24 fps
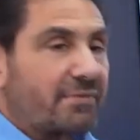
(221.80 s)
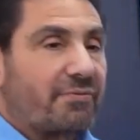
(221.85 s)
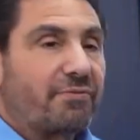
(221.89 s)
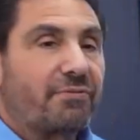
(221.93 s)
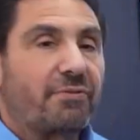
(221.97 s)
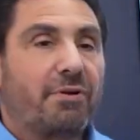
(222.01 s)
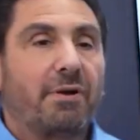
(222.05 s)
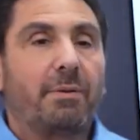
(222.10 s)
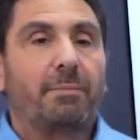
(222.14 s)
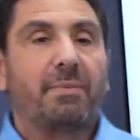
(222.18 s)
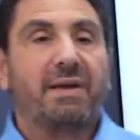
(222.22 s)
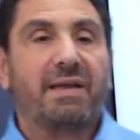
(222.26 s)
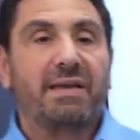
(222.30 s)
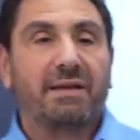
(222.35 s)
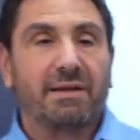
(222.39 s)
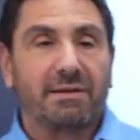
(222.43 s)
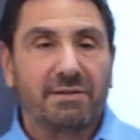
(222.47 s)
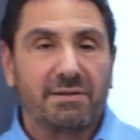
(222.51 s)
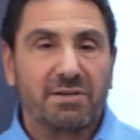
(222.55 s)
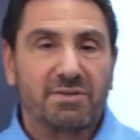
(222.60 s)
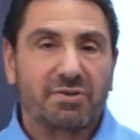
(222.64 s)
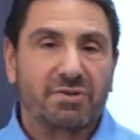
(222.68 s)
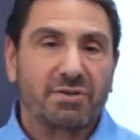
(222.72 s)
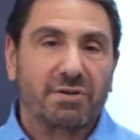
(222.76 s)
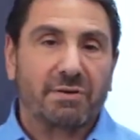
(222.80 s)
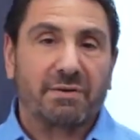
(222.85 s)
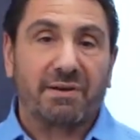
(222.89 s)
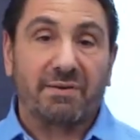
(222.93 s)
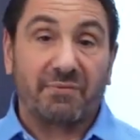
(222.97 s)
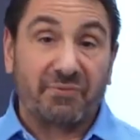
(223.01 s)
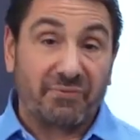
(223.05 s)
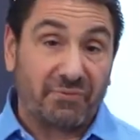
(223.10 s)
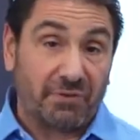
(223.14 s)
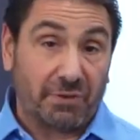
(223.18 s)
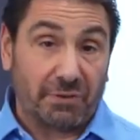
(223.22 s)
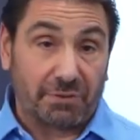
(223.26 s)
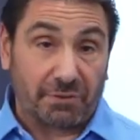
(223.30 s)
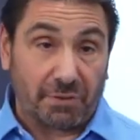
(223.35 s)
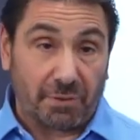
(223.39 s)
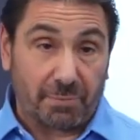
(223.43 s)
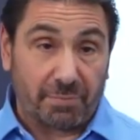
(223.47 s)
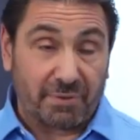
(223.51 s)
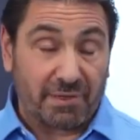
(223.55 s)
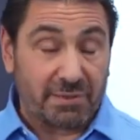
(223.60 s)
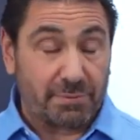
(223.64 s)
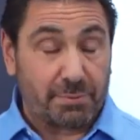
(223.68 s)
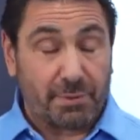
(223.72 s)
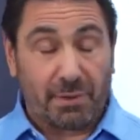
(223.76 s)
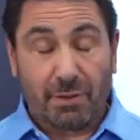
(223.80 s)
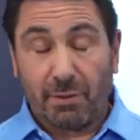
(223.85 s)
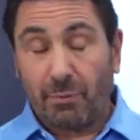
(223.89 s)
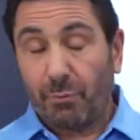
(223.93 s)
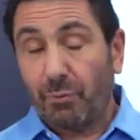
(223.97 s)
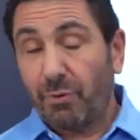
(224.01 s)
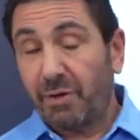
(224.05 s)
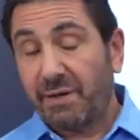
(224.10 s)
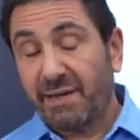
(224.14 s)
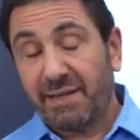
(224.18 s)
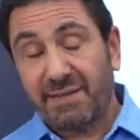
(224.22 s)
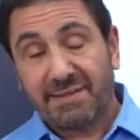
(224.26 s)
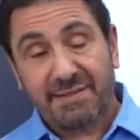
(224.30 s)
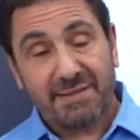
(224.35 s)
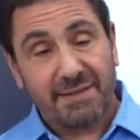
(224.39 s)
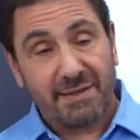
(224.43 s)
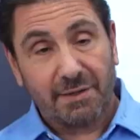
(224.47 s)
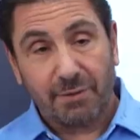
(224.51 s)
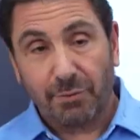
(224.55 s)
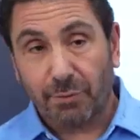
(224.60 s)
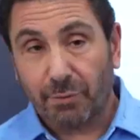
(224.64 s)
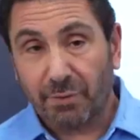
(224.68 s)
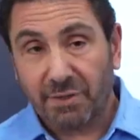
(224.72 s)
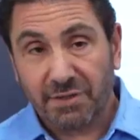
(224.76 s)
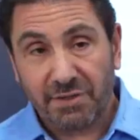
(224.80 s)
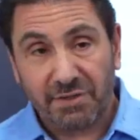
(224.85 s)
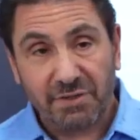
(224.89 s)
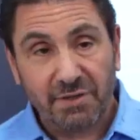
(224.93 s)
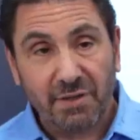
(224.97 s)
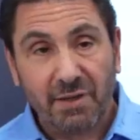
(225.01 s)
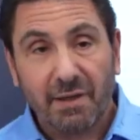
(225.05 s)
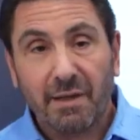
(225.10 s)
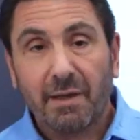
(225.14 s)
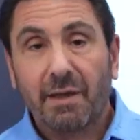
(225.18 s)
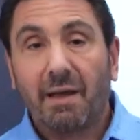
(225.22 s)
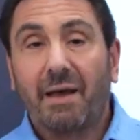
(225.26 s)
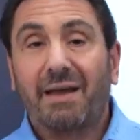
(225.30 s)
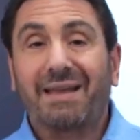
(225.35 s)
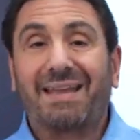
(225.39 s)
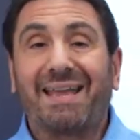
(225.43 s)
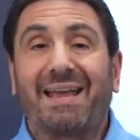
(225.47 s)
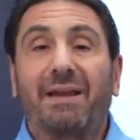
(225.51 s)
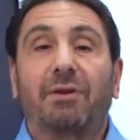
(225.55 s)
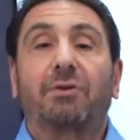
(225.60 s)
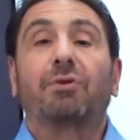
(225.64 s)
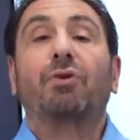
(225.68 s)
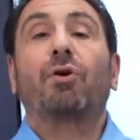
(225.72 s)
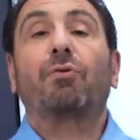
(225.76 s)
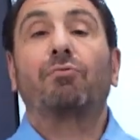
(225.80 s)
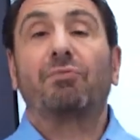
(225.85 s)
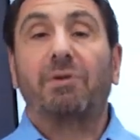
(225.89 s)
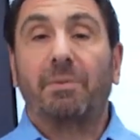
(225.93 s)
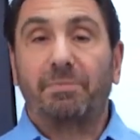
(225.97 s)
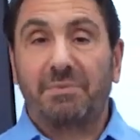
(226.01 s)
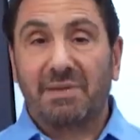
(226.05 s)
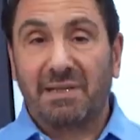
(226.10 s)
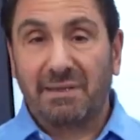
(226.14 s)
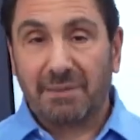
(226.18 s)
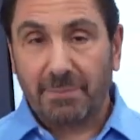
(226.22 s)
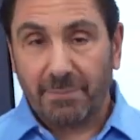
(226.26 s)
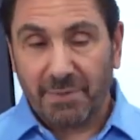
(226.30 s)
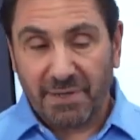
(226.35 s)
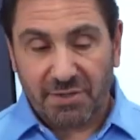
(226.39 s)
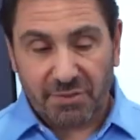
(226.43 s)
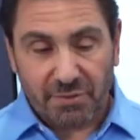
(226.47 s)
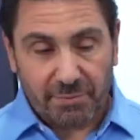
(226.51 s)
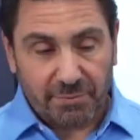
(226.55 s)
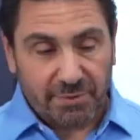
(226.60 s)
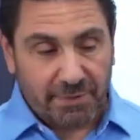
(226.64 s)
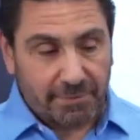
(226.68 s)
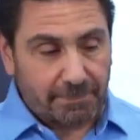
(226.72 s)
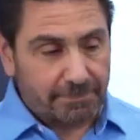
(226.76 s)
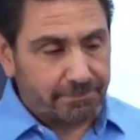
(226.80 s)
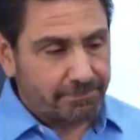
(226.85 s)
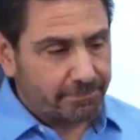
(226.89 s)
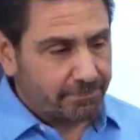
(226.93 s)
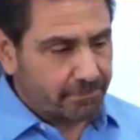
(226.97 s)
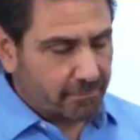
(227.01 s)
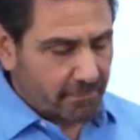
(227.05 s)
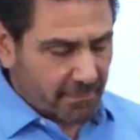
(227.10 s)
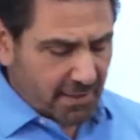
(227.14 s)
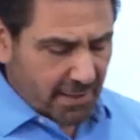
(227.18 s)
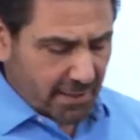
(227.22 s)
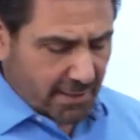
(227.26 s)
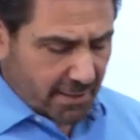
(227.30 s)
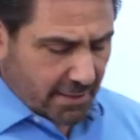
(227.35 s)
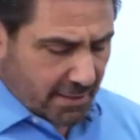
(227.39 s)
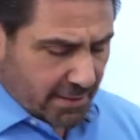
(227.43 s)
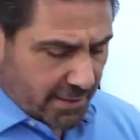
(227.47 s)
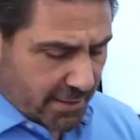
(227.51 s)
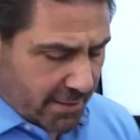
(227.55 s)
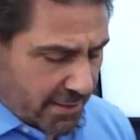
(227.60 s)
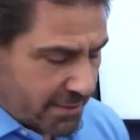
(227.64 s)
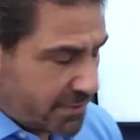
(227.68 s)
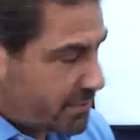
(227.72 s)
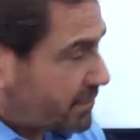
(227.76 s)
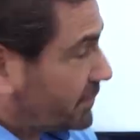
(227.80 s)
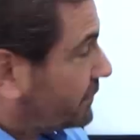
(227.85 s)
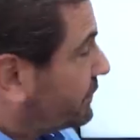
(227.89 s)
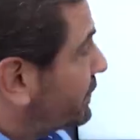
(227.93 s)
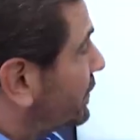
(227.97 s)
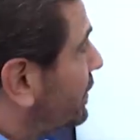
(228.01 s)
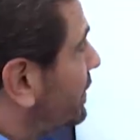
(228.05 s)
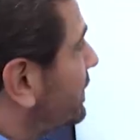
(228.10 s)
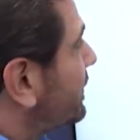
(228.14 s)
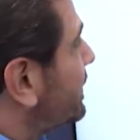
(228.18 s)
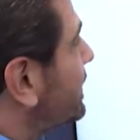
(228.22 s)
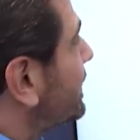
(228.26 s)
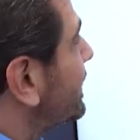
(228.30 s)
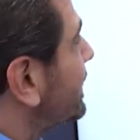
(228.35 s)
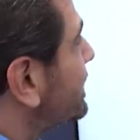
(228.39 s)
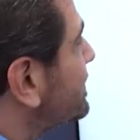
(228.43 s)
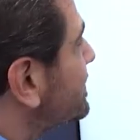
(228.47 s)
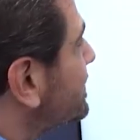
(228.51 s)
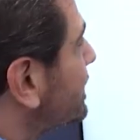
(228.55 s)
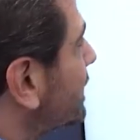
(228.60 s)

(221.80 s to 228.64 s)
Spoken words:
from a conditioner and filter, because we don't want AC noise, again, corrupting the measurement. So if we go to the next